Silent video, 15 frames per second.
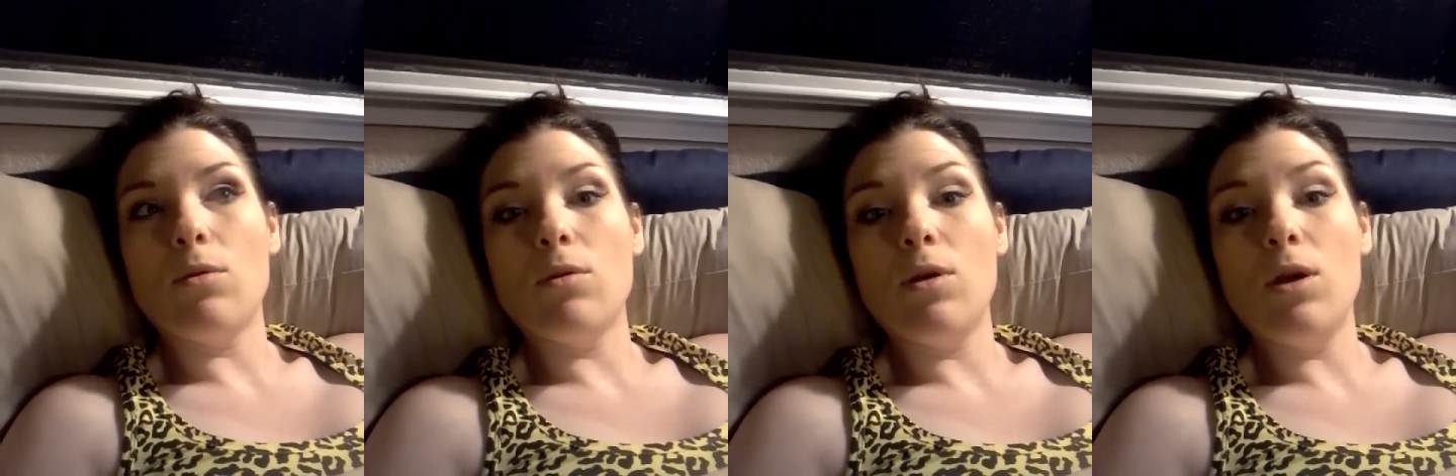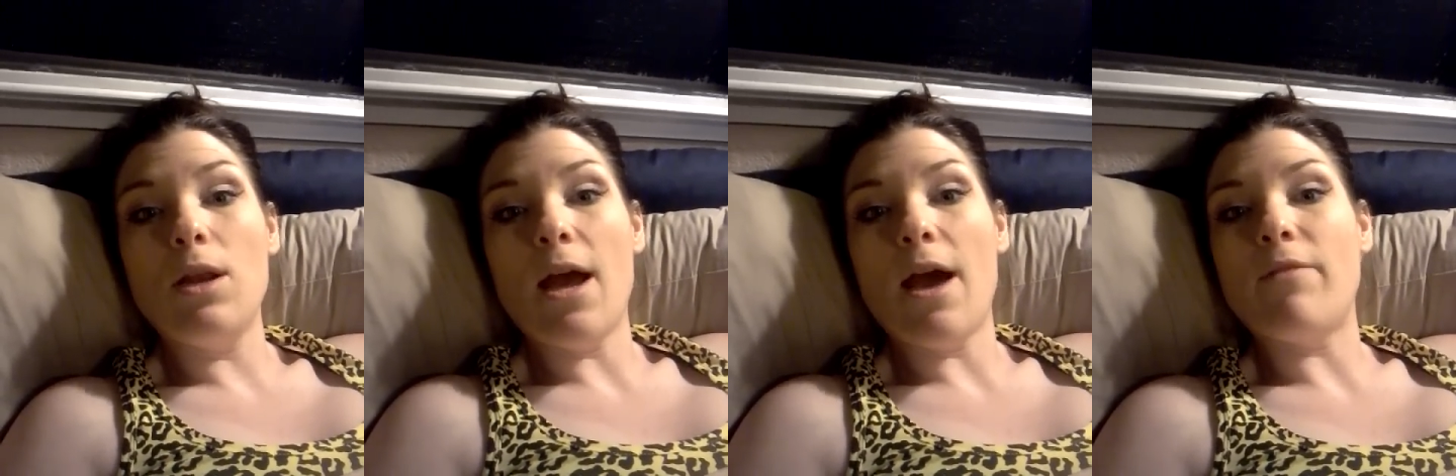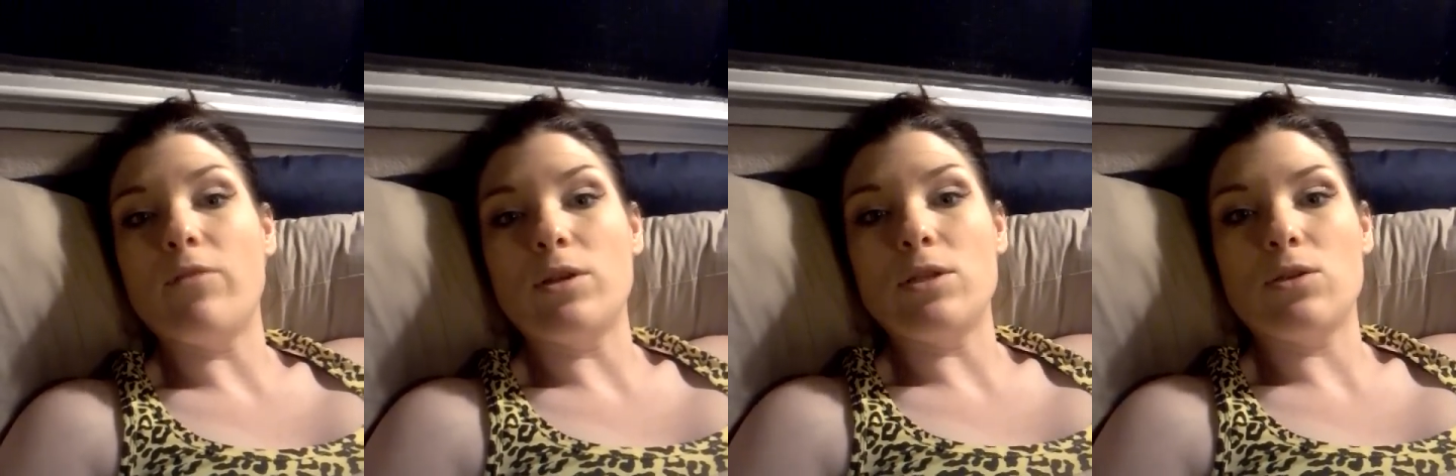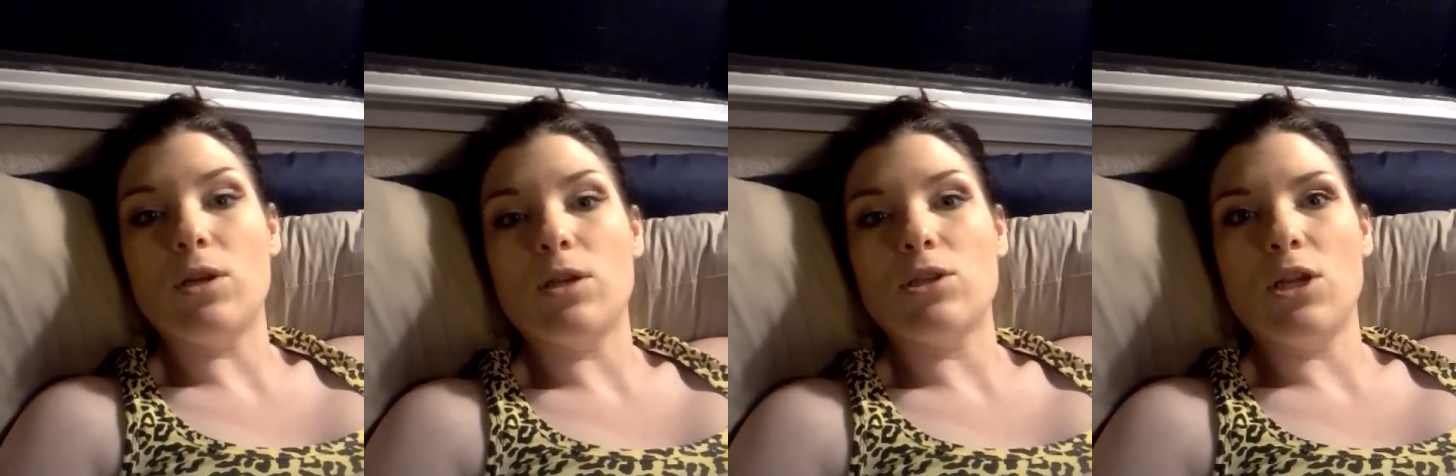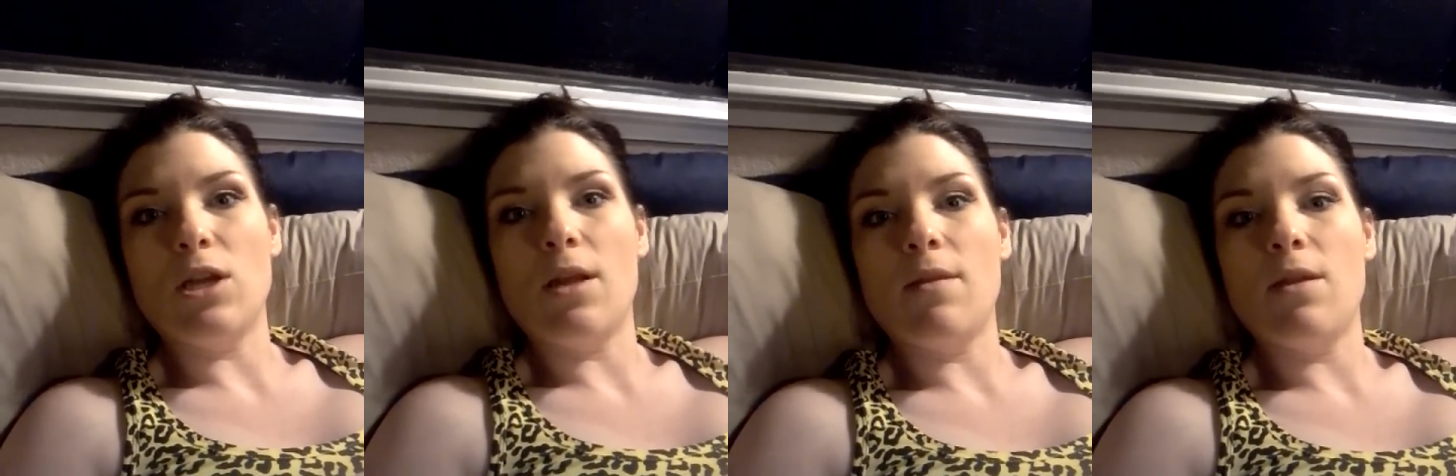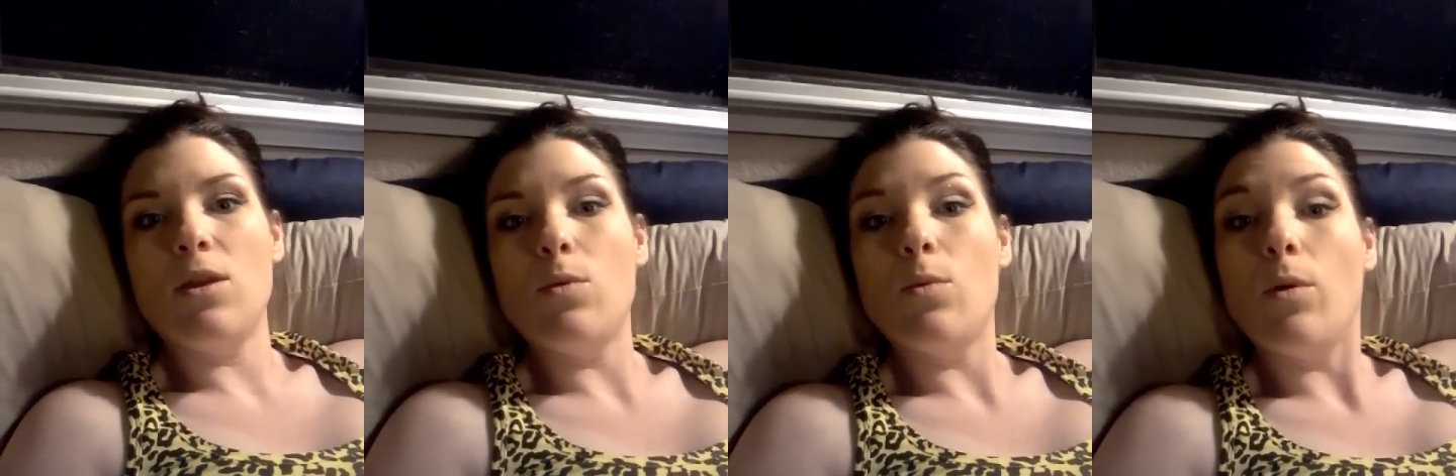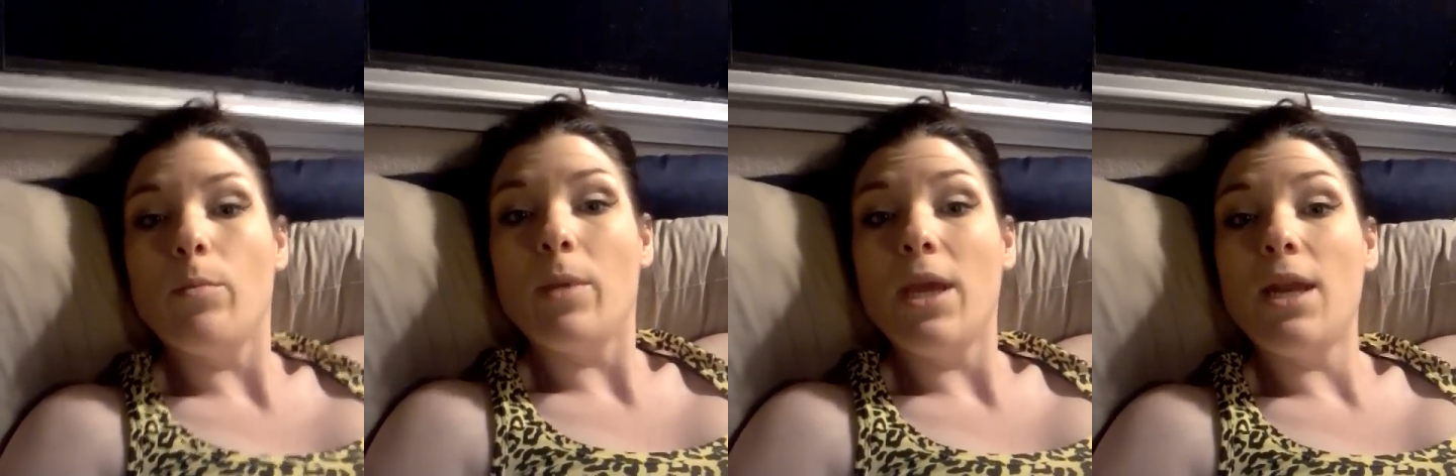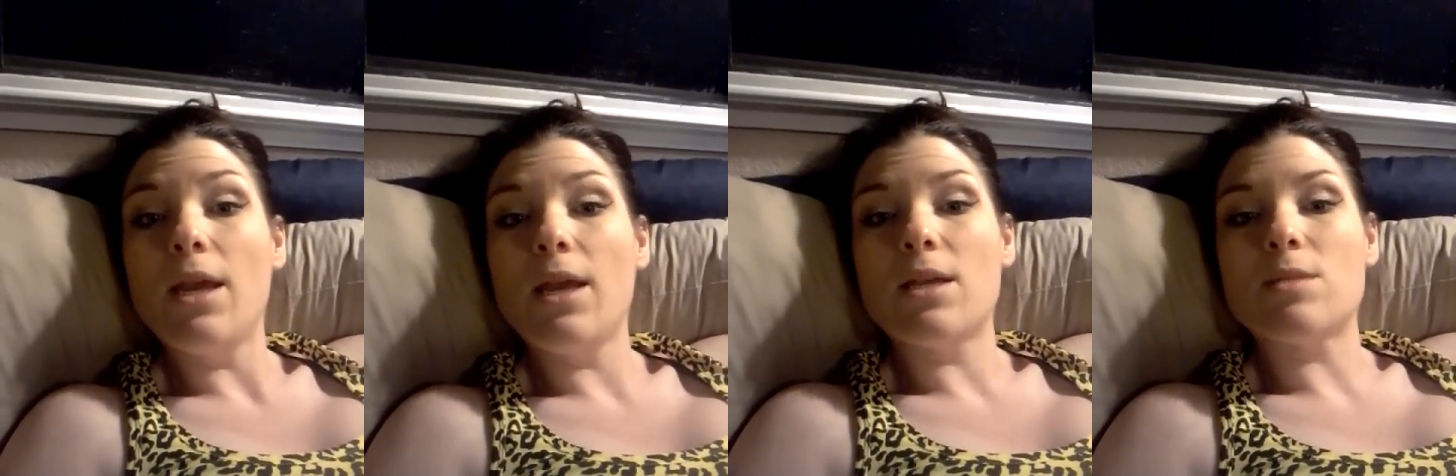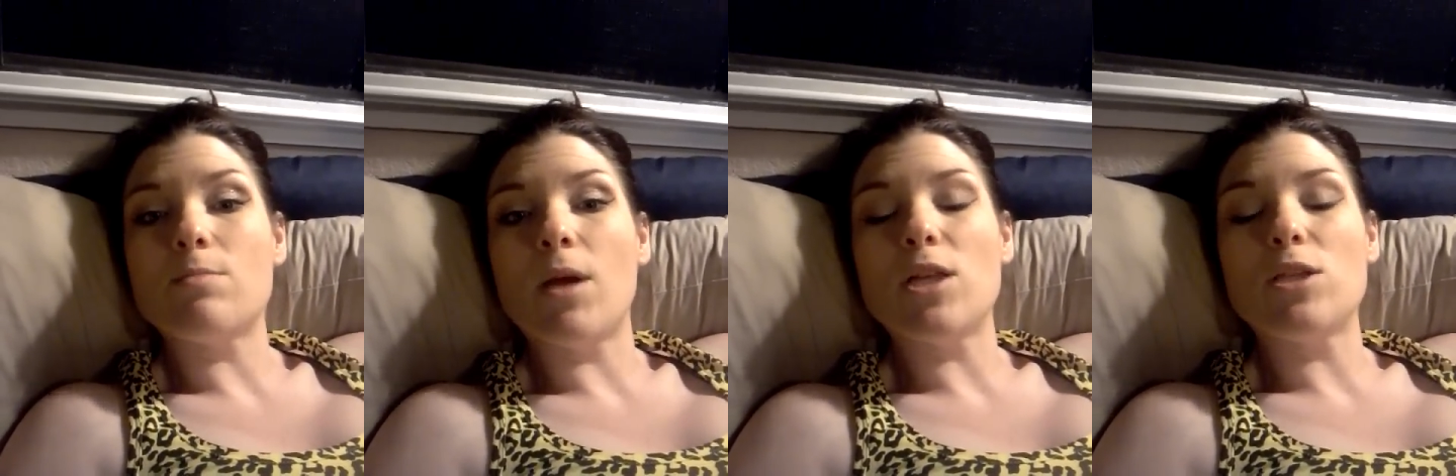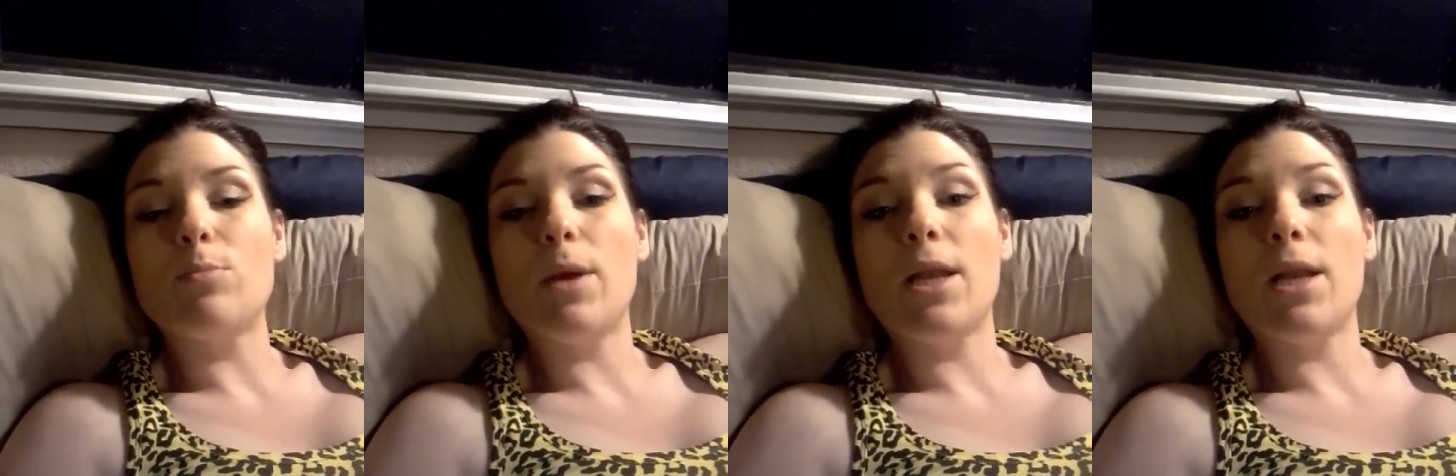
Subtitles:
could have restriction, and then you won't be eating as much.